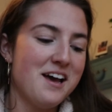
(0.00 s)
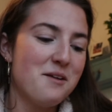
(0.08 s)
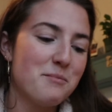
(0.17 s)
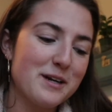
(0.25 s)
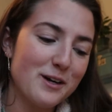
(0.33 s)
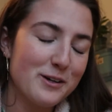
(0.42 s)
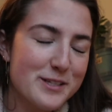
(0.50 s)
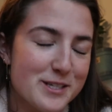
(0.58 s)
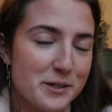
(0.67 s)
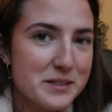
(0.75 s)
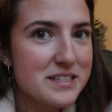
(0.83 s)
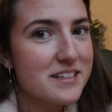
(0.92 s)
but
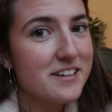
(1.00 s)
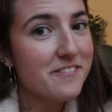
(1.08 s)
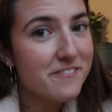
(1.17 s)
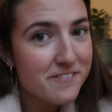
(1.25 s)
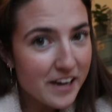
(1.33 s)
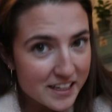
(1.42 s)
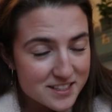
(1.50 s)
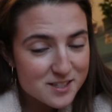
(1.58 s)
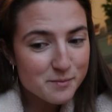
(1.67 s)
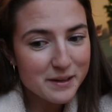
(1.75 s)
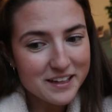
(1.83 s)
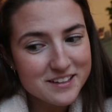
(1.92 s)
also it's an
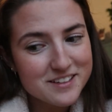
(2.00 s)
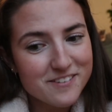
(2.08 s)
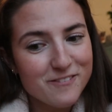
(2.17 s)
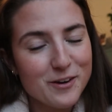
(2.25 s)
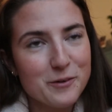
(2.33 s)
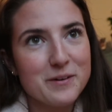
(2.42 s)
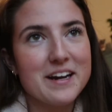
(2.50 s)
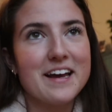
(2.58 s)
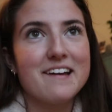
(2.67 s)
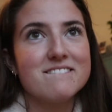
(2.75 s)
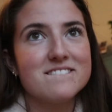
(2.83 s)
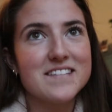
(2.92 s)
investment for when I
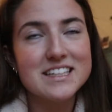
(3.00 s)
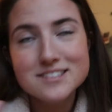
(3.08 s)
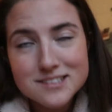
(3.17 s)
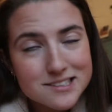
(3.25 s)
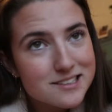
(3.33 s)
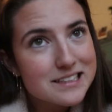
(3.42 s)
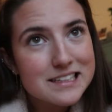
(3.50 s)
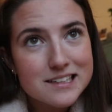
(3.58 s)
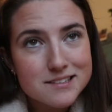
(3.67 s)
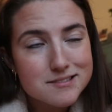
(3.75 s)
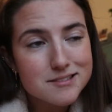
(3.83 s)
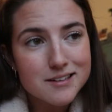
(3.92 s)
eventually
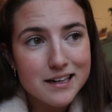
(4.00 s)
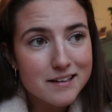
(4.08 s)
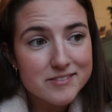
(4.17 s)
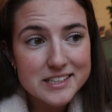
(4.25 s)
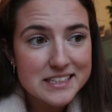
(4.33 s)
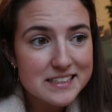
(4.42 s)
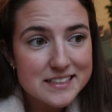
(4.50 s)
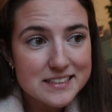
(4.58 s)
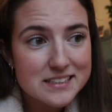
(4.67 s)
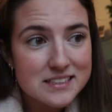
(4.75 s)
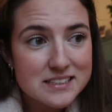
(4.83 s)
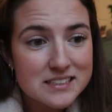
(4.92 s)
go
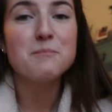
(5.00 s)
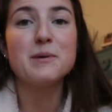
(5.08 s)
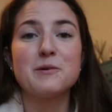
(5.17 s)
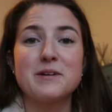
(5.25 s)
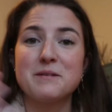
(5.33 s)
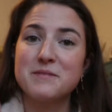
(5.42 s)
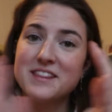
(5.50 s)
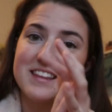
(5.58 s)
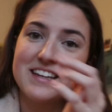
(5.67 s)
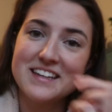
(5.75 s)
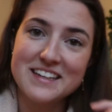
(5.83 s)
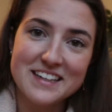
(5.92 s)
traveling. But what I'm
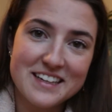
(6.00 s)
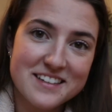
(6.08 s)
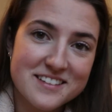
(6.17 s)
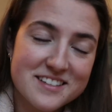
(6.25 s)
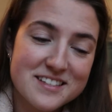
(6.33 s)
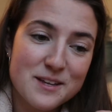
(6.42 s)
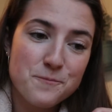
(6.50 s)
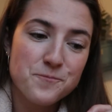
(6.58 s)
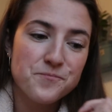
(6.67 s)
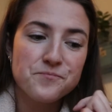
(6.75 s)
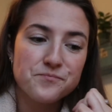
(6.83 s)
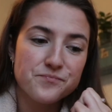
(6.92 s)
thinking is,
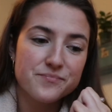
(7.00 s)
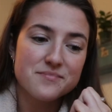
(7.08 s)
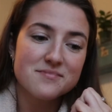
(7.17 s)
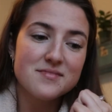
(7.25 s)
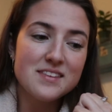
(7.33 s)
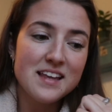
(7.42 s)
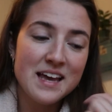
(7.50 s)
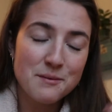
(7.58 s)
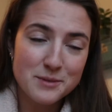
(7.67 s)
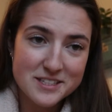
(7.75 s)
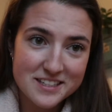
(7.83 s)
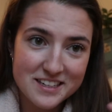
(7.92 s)

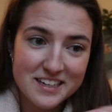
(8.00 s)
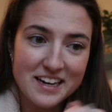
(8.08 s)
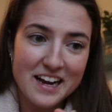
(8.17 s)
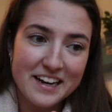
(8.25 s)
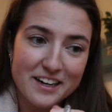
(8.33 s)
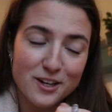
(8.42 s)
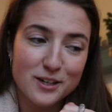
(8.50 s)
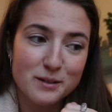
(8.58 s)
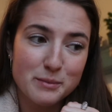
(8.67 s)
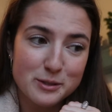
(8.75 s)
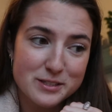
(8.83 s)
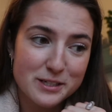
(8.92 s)
Emerson and I are
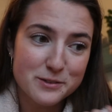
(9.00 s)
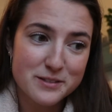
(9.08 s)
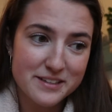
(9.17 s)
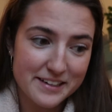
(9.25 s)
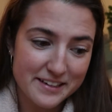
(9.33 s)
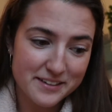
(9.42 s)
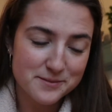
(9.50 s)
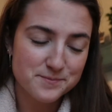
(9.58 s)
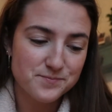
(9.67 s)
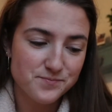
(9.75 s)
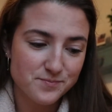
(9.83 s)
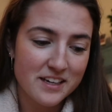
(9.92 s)
about to go skiing
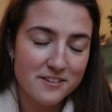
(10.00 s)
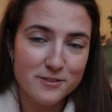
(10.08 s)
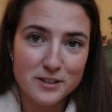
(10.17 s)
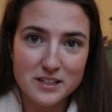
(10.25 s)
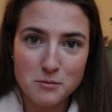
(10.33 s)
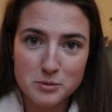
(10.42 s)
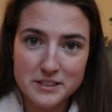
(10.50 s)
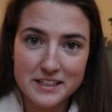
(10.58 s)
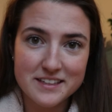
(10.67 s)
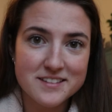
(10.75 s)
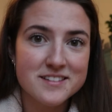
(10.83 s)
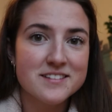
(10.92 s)
for a couple
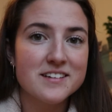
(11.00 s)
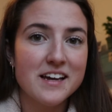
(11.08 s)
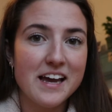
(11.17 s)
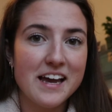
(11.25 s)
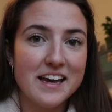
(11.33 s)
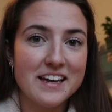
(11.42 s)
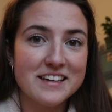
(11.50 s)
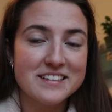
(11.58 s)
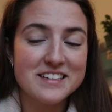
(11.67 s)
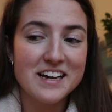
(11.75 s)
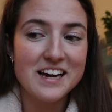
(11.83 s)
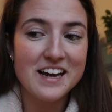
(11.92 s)
days,
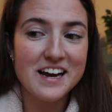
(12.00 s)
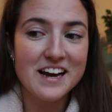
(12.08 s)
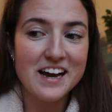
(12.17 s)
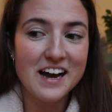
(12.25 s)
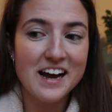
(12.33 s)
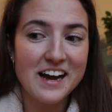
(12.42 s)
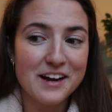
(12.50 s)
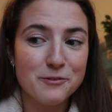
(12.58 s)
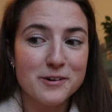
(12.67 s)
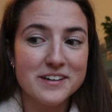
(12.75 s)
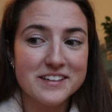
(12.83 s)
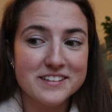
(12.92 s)
and I
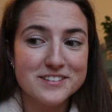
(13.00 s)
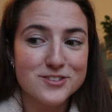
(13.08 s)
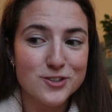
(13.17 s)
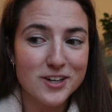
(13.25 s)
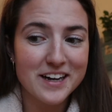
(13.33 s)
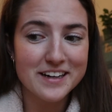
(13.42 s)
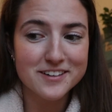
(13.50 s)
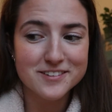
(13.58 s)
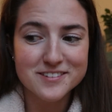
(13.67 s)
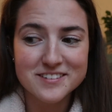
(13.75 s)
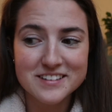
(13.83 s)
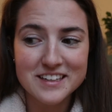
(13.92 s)
want to try
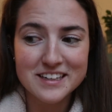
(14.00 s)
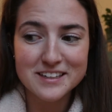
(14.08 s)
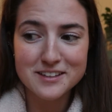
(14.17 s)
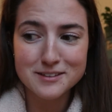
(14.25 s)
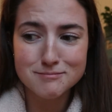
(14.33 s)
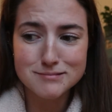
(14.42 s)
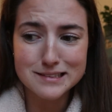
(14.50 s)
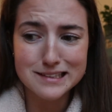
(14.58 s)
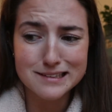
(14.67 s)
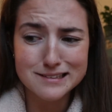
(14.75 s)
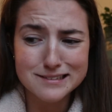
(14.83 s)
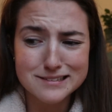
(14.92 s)
out a
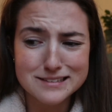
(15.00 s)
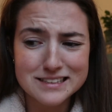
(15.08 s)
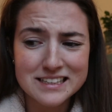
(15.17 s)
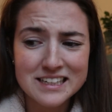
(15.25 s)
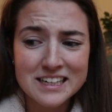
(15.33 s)
GoPro.